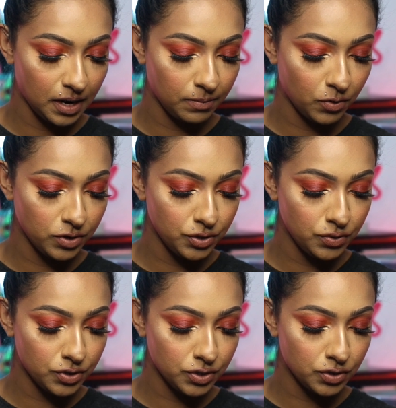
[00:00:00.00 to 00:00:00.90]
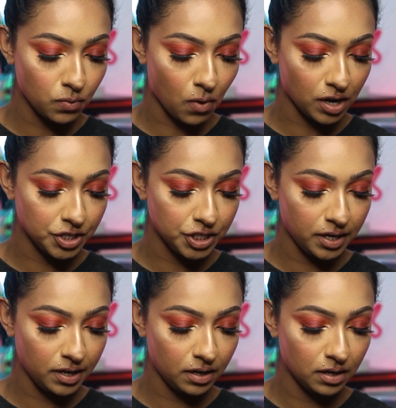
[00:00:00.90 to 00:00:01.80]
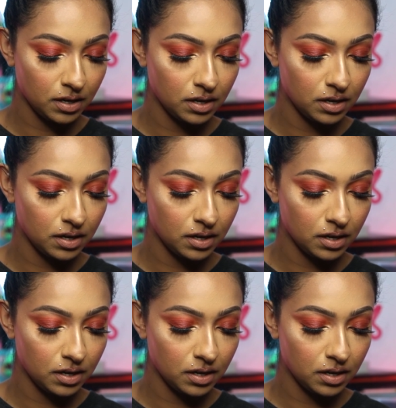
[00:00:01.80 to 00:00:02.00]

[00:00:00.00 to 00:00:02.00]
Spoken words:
I'm going to swatch it.